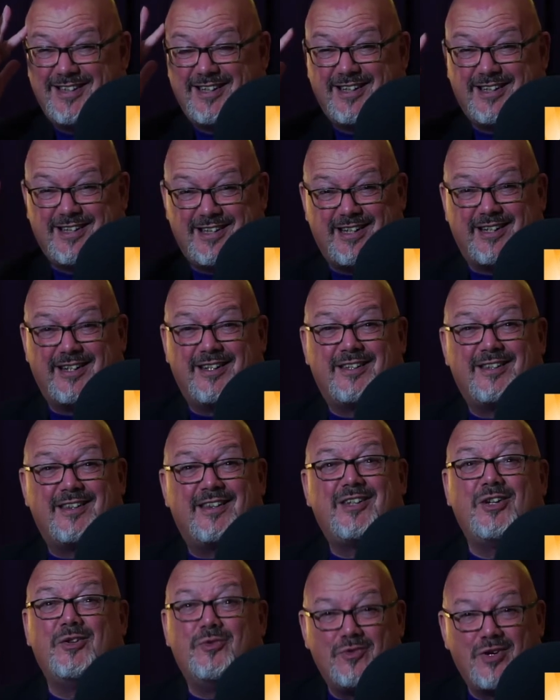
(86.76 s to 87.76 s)
Yeah,
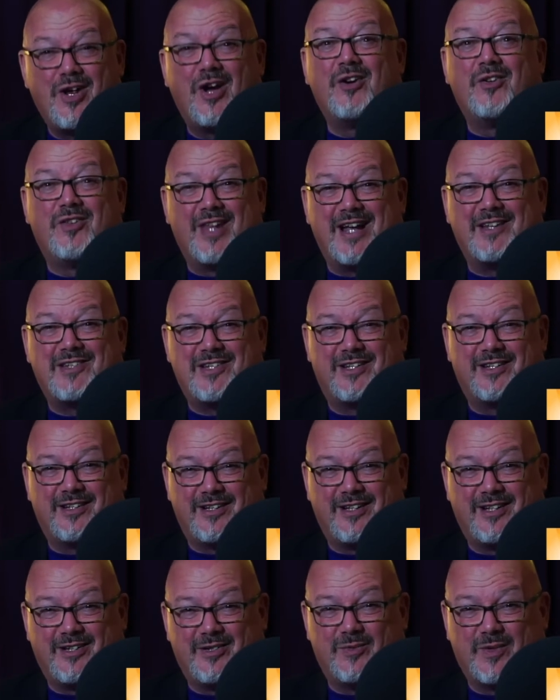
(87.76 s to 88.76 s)
you know that's going to
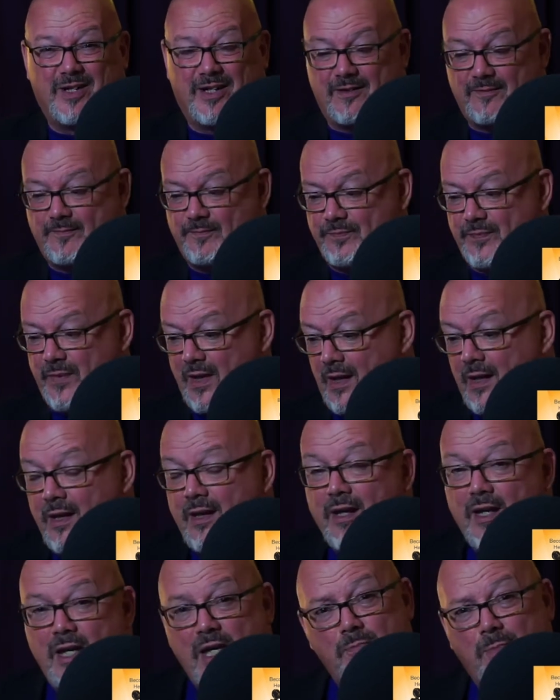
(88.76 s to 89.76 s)
go well.
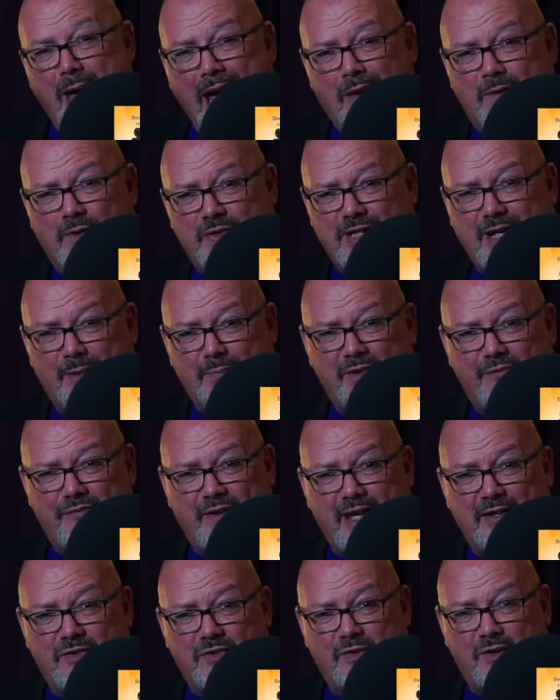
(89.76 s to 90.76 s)
He powers up the
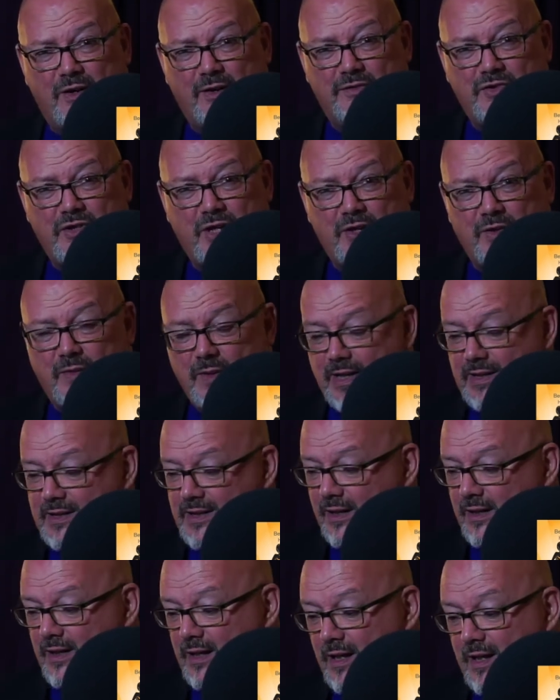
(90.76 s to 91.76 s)
Van de Graaff
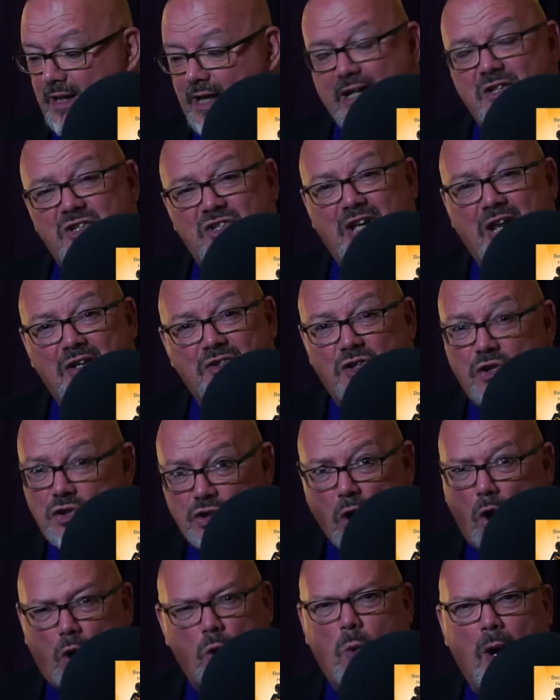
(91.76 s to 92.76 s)
generator and sends a
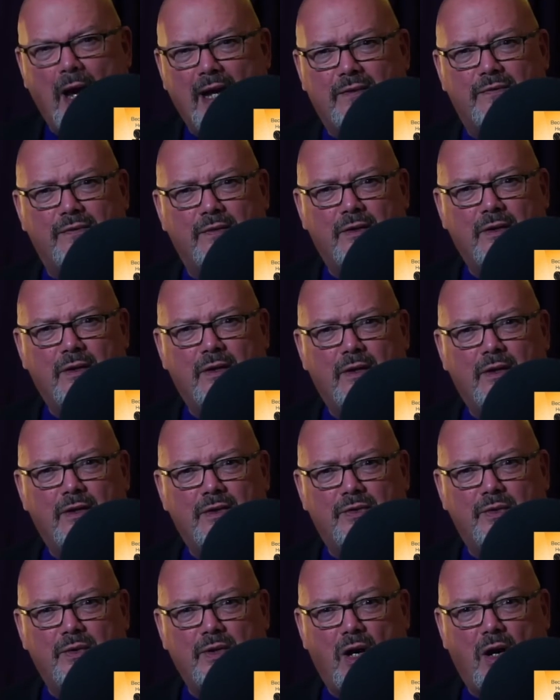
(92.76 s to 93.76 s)
shockwave
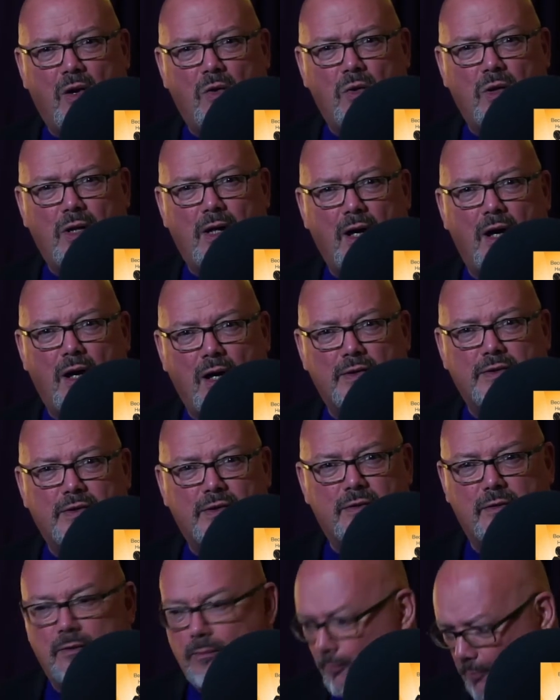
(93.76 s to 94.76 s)
through the whole
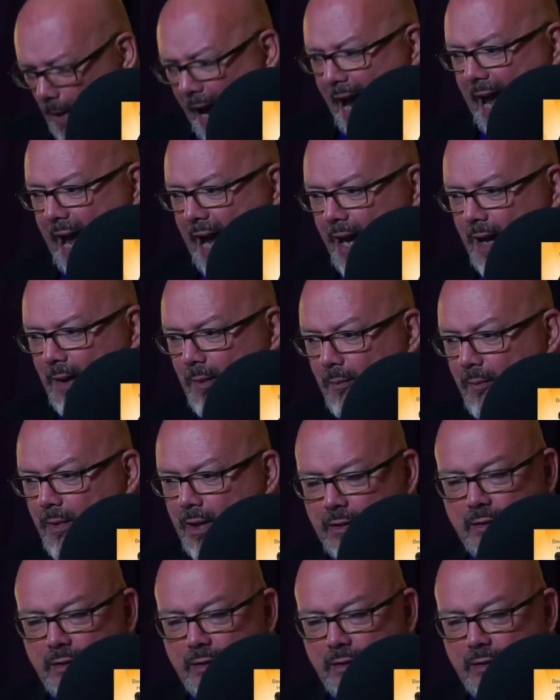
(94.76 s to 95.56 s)
class. Bam!